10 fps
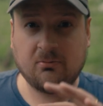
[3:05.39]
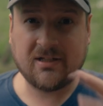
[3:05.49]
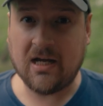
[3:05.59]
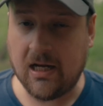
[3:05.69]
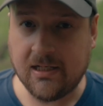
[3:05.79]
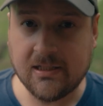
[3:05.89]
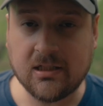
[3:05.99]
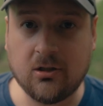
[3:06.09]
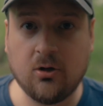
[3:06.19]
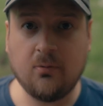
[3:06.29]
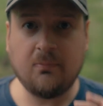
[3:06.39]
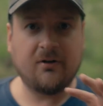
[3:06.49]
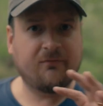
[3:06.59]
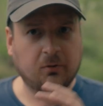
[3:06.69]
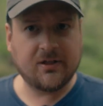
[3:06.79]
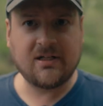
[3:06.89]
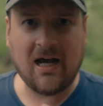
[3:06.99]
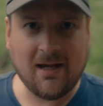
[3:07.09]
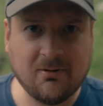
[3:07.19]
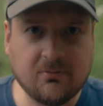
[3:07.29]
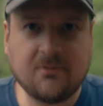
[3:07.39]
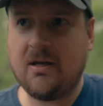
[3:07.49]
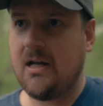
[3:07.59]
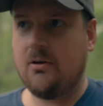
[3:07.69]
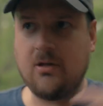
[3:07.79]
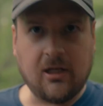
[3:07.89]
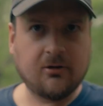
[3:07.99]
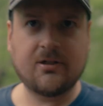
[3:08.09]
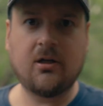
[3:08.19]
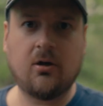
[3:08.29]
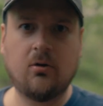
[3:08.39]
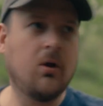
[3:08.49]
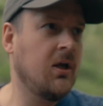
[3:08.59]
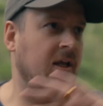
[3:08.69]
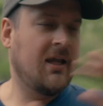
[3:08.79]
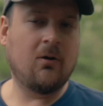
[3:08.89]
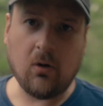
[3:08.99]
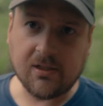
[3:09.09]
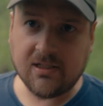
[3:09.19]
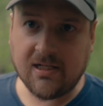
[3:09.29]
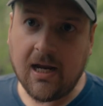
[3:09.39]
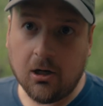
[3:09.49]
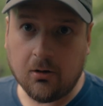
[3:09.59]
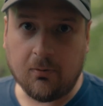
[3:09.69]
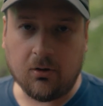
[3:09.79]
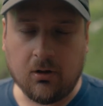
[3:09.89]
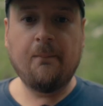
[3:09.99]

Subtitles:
was kind of slow, but for the time it was made years ago, it wasn't terrible.